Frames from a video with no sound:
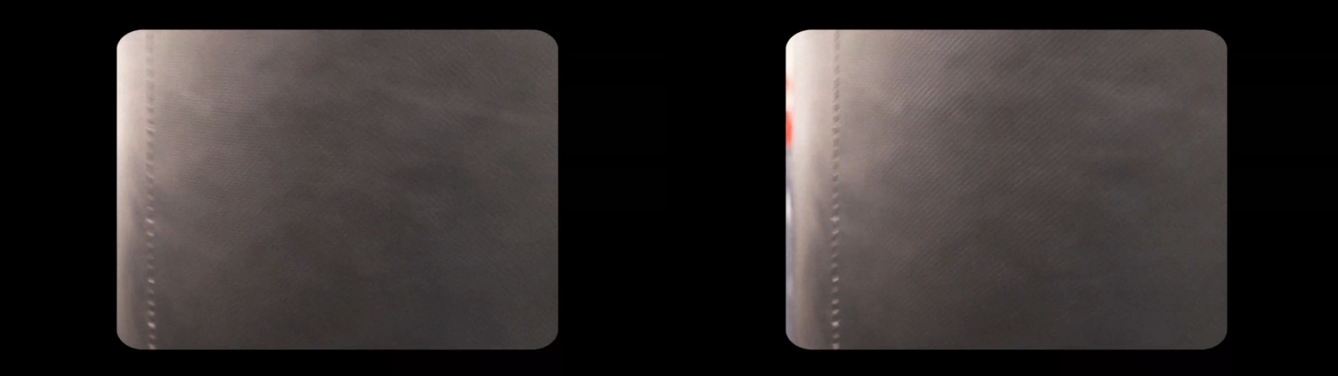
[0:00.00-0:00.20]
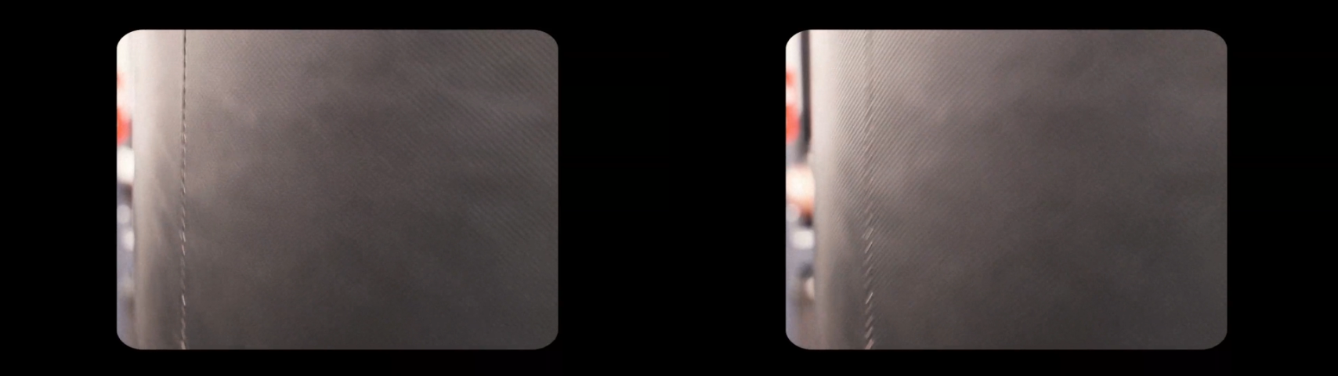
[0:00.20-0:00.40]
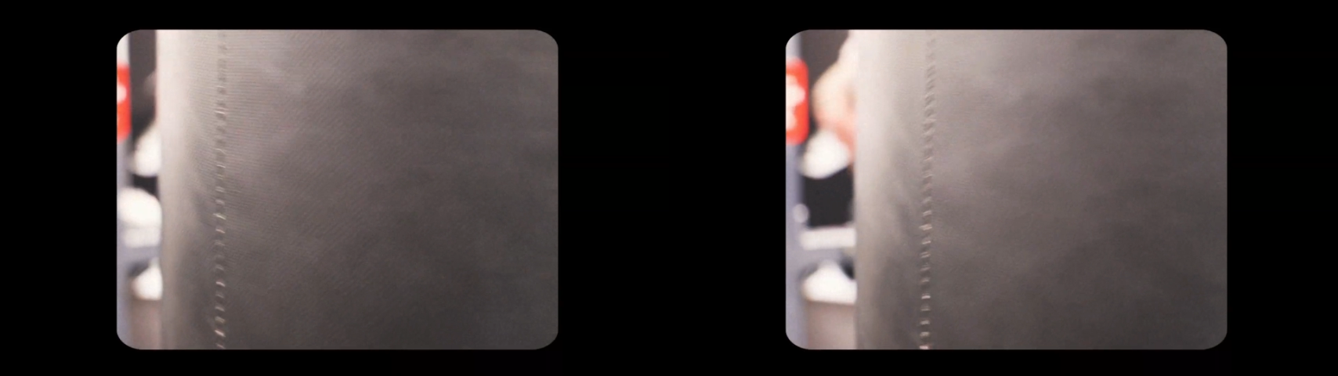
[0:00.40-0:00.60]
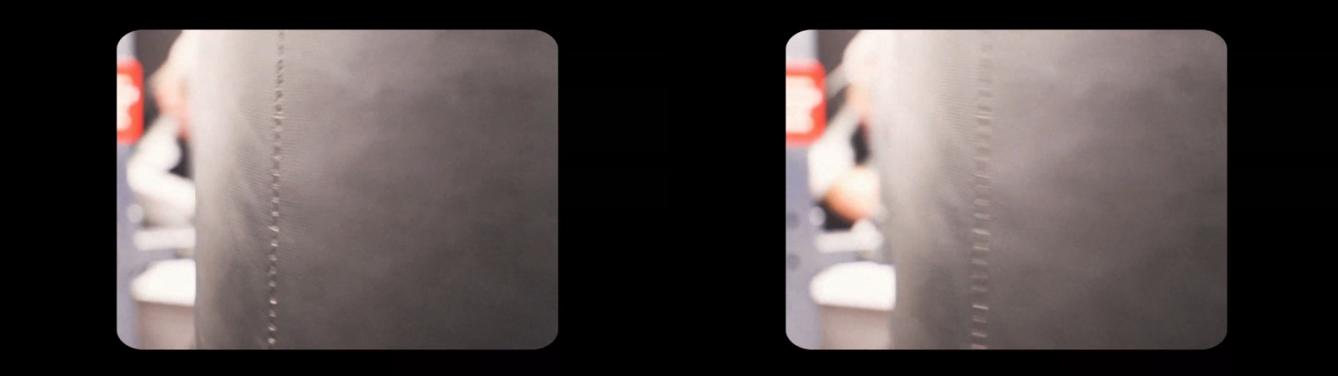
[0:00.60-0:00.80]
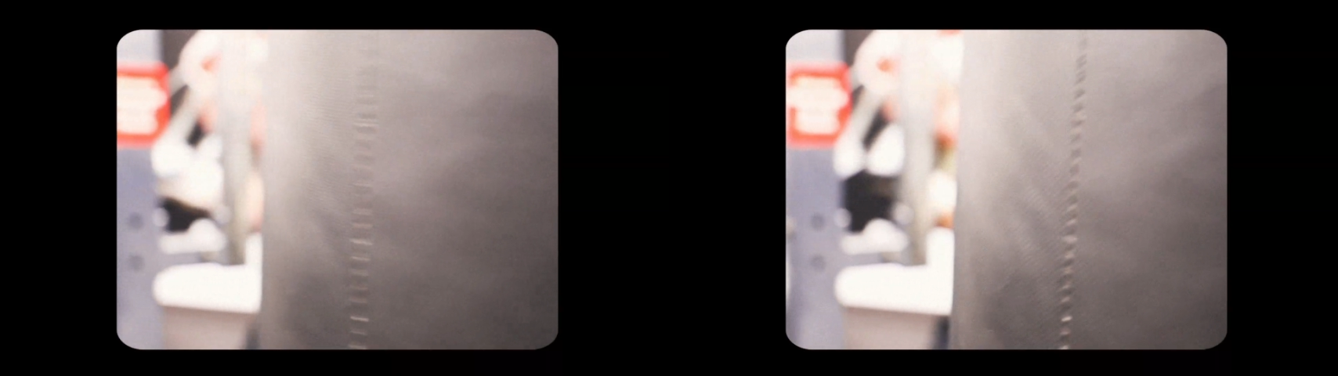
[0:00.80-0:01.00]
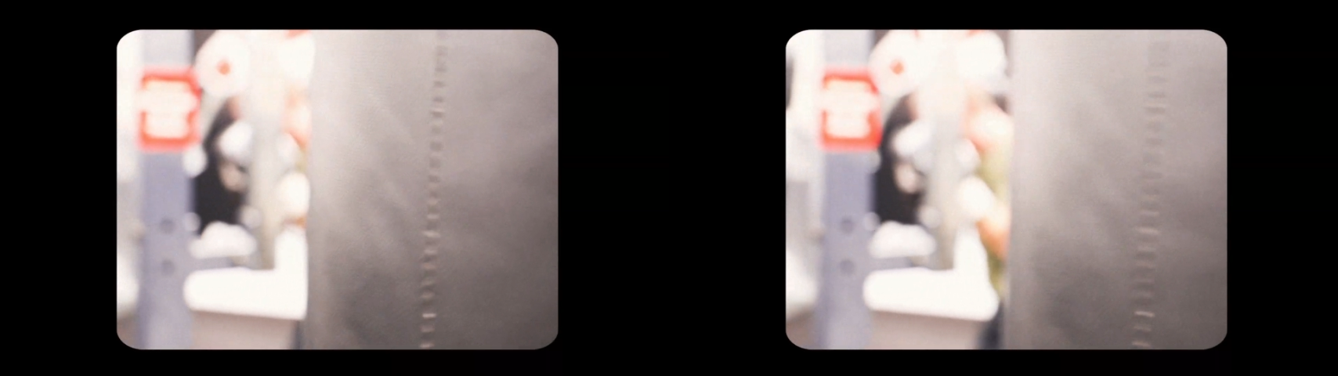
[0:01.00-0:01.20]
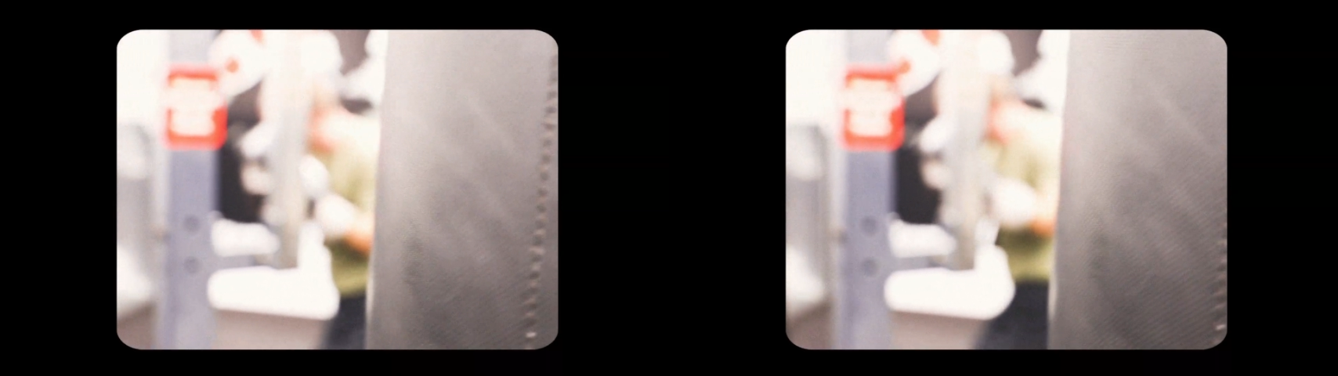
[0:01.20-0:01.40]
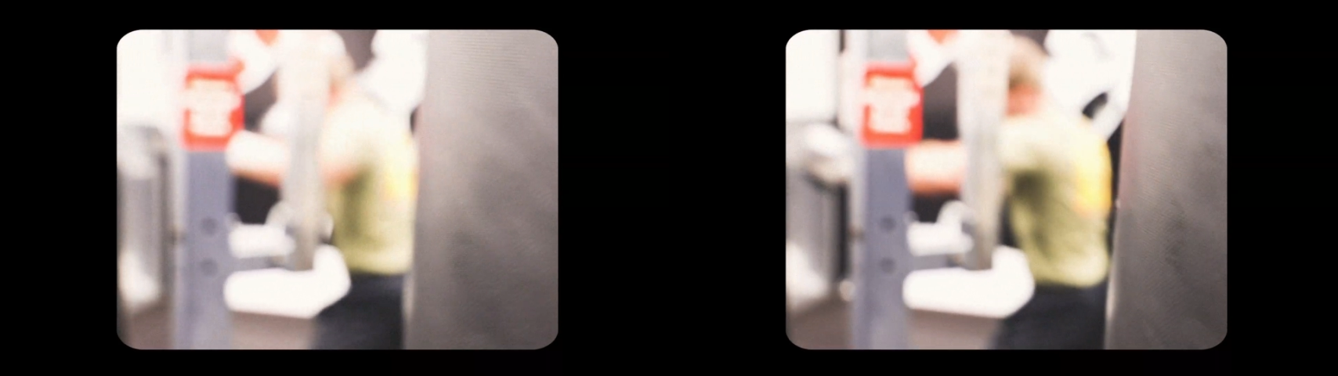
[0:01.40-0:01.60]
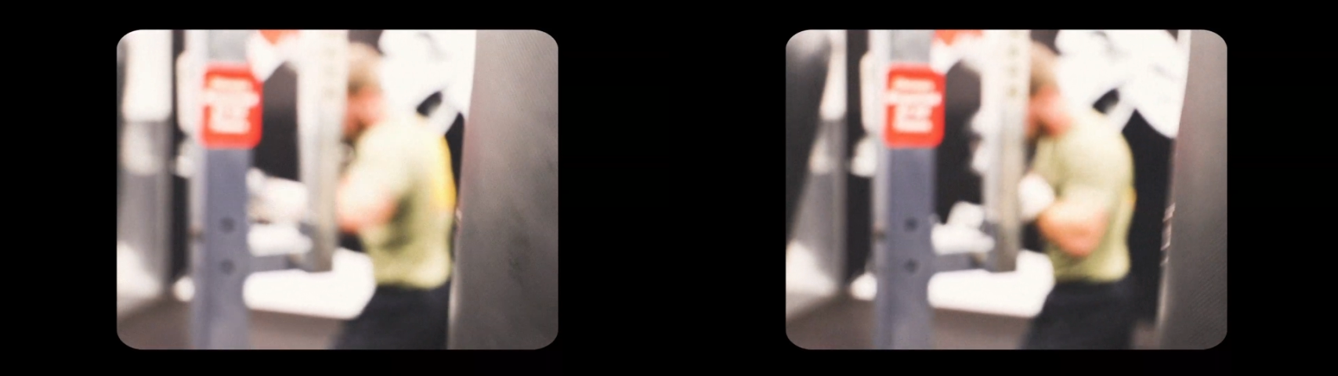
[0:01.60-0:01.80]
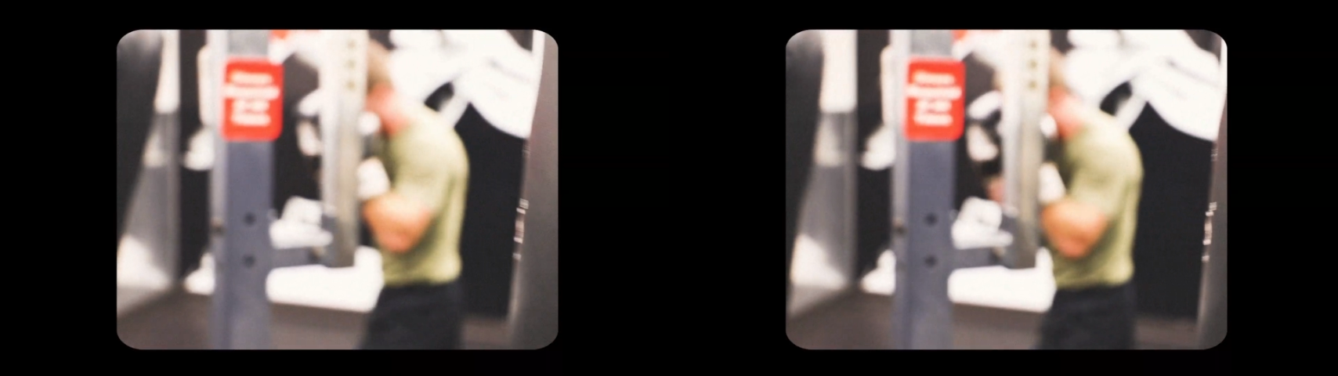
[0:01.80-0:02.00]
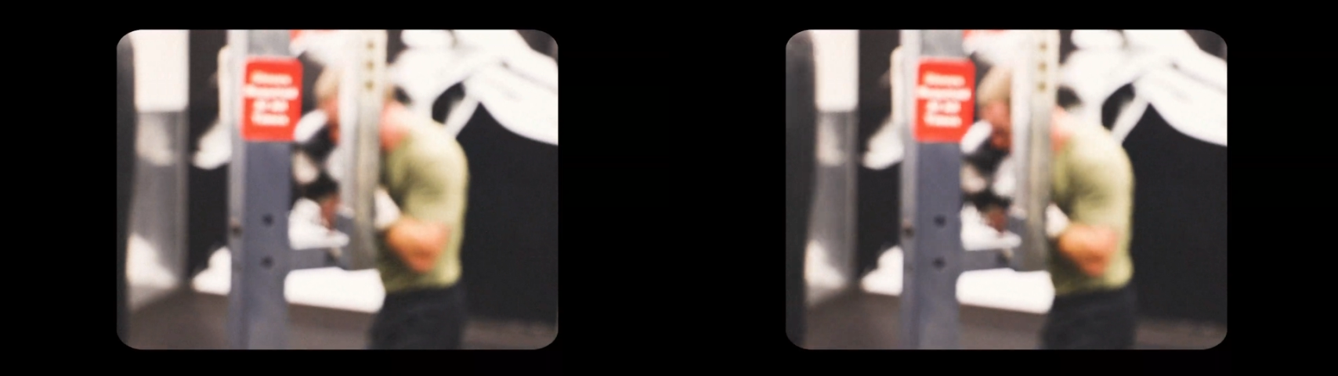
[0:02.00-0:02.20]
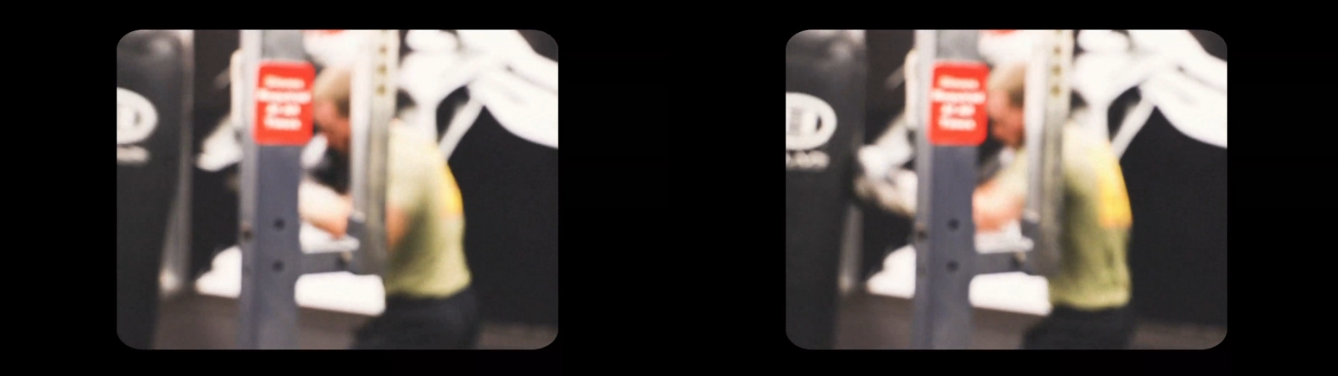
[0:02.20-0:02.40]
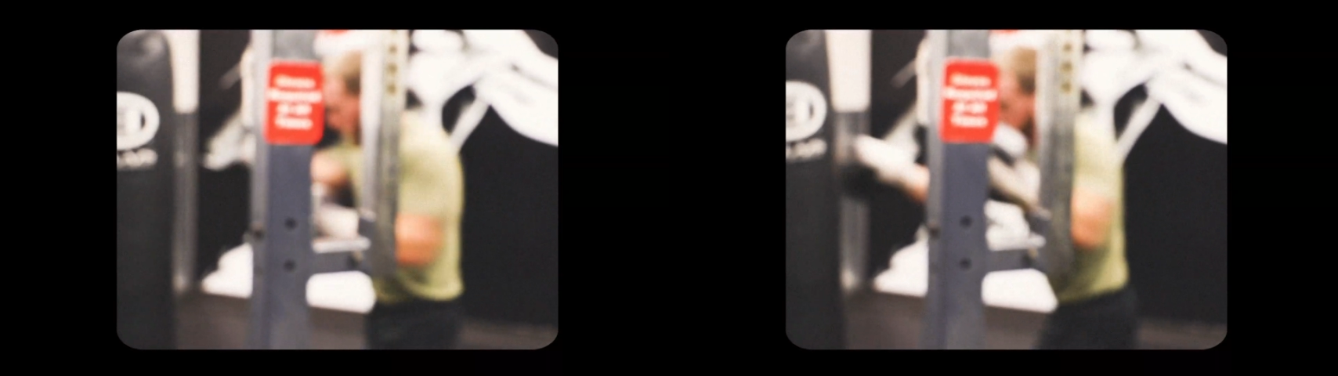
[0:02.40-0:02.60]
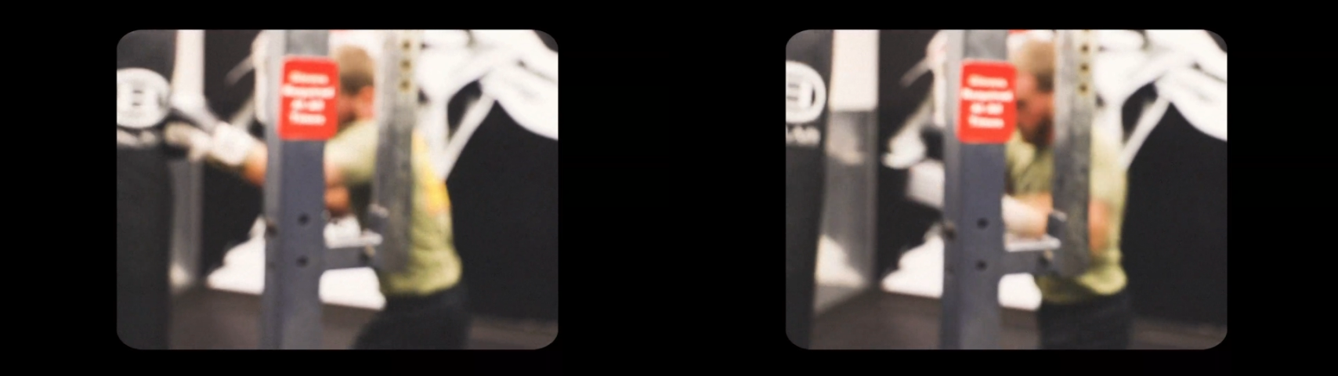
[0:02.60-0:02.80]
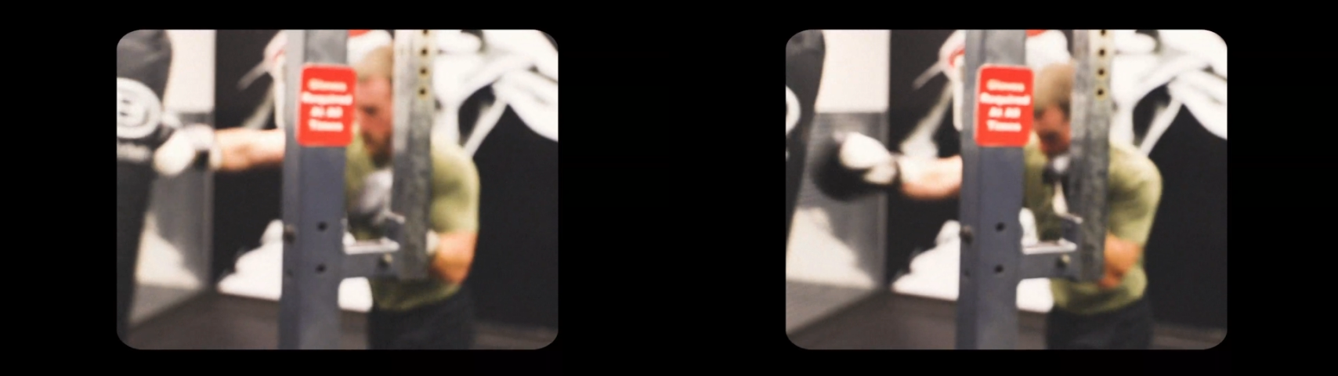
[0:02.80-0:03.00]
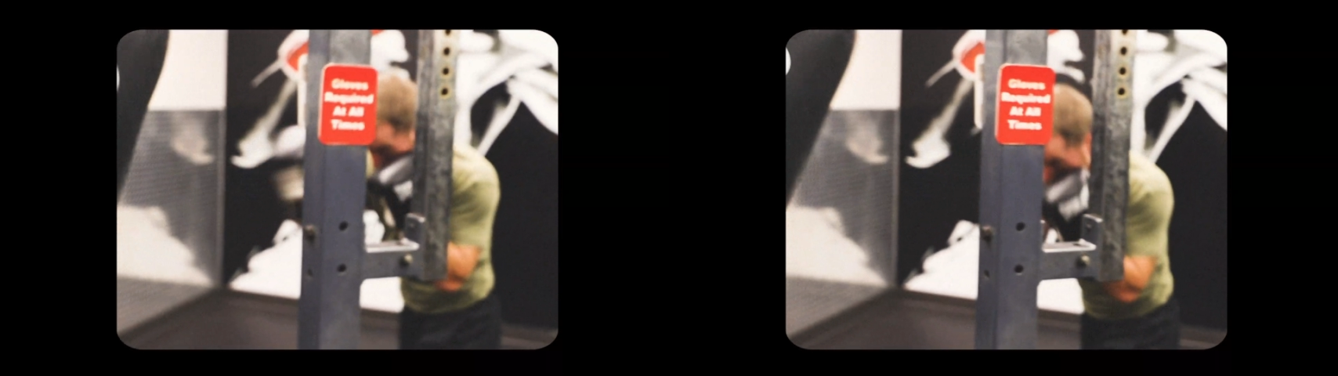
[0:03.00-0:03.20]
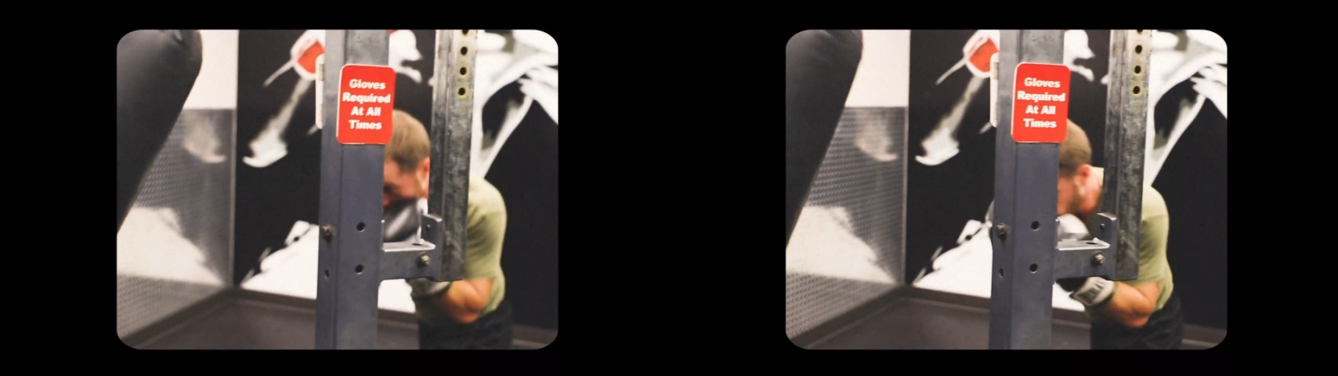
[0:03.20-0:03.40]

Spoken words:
No face is visible, so there are no lips to read.